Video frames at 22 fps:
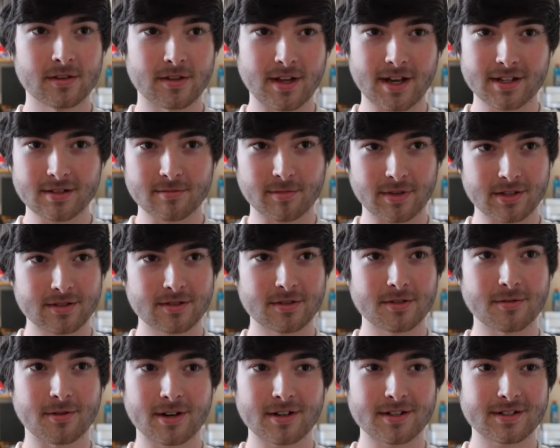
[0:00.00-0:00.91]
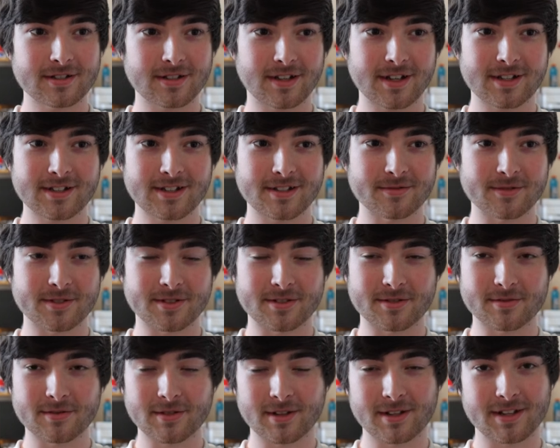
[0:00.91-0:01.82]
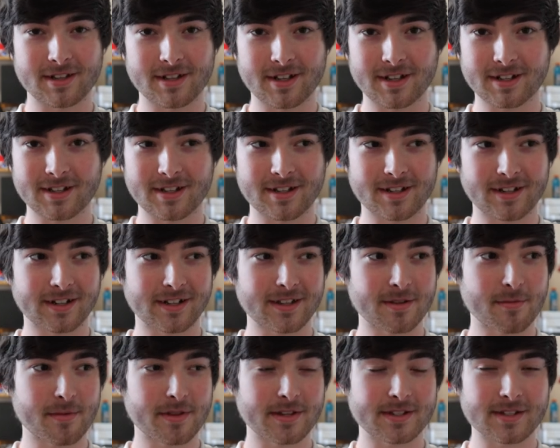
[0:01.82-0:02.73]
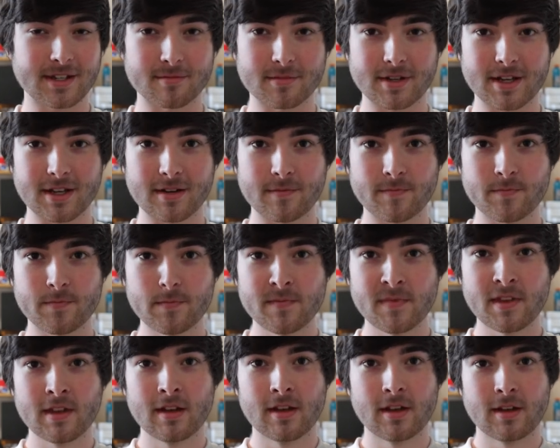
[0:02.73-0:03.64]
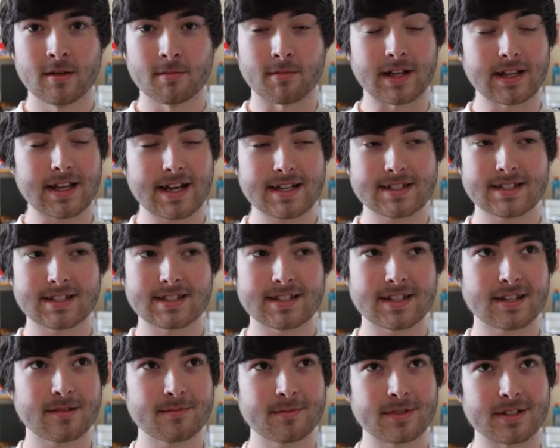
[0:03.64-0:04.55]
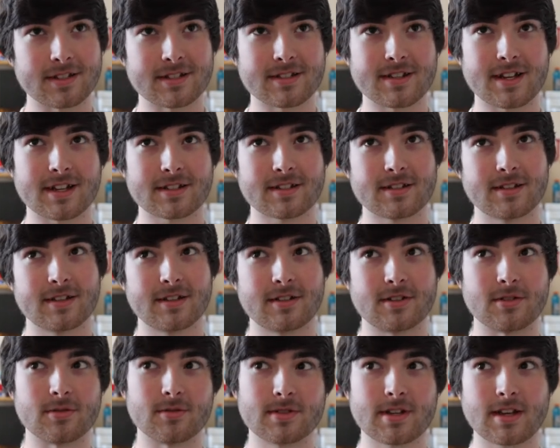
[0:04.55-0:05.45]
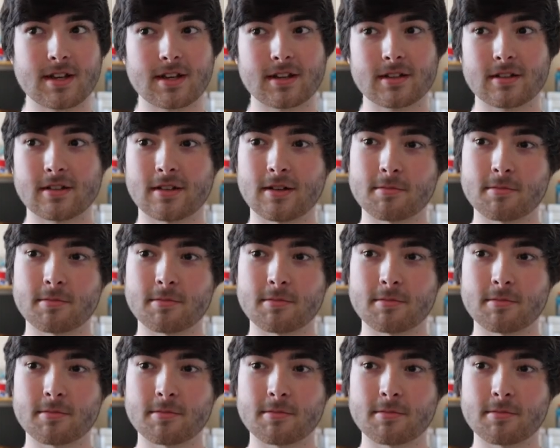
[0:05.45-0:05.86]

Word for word: actually my two hardest classes, which is really unlucky that I got them on the same day. My last exam is next Tuesday,